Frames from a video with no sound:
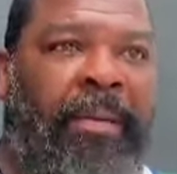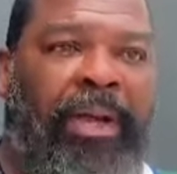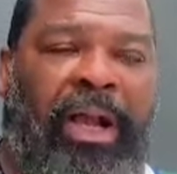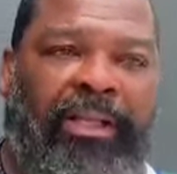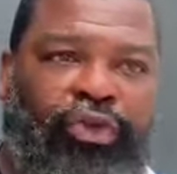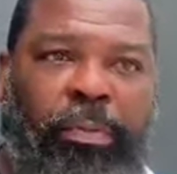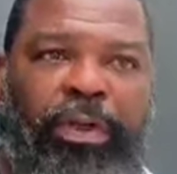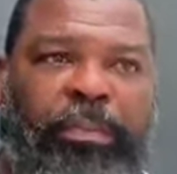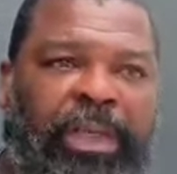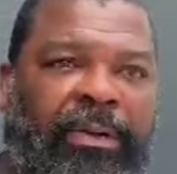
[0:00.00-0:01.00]
Because the
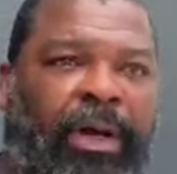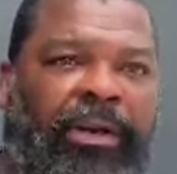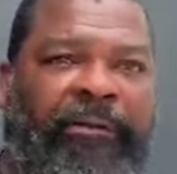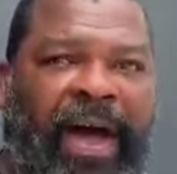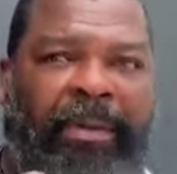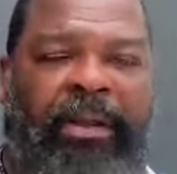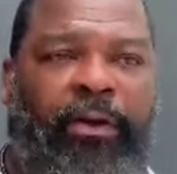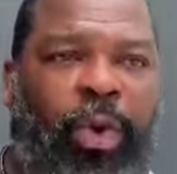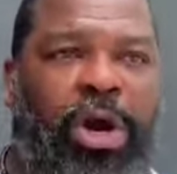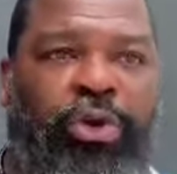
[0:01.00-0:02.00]
scripture speaks about the famine of
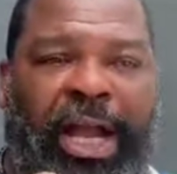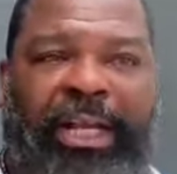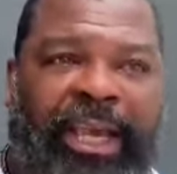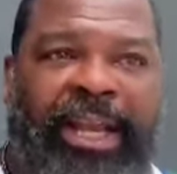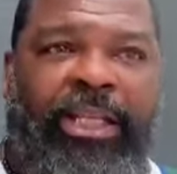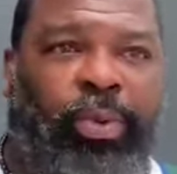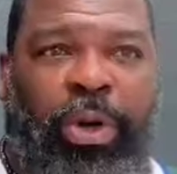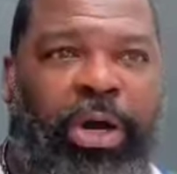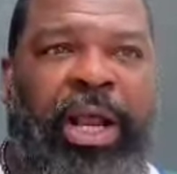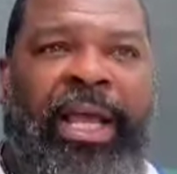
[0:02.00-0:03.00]
the word. You got to get this
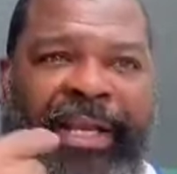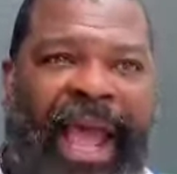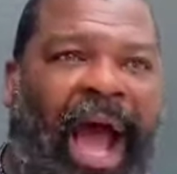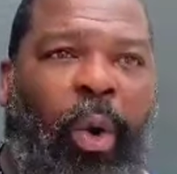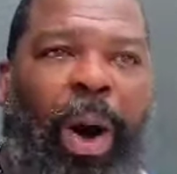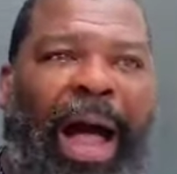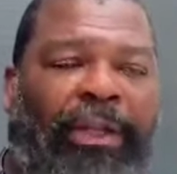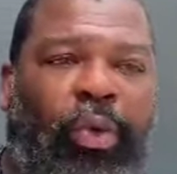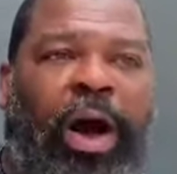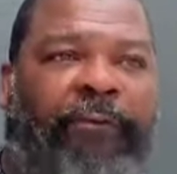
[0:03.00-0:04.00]
word now
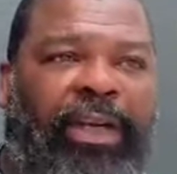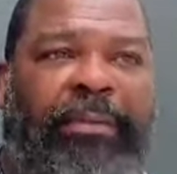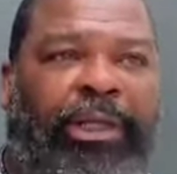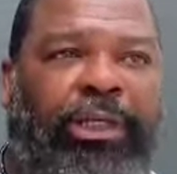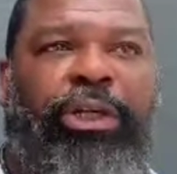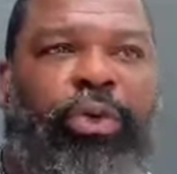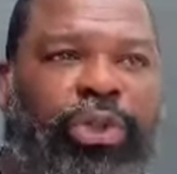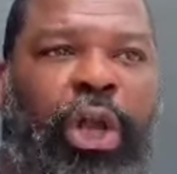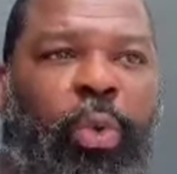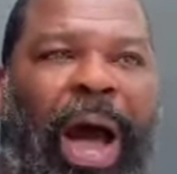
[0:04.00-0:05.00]
while you have liberty to do
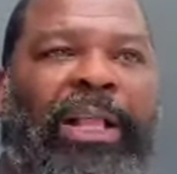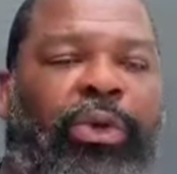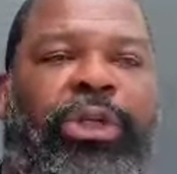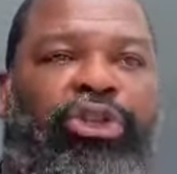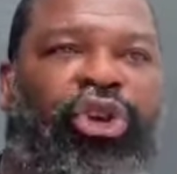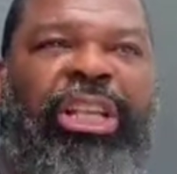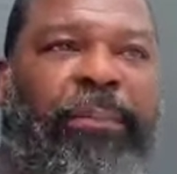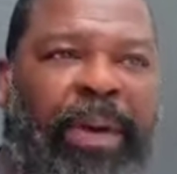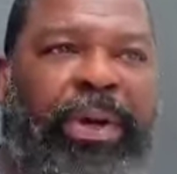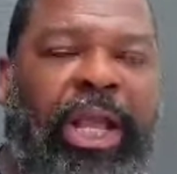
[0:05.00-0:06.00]
so, while you're in this grace
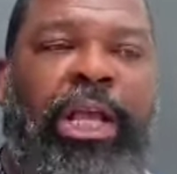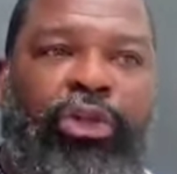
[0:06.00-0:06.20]
period.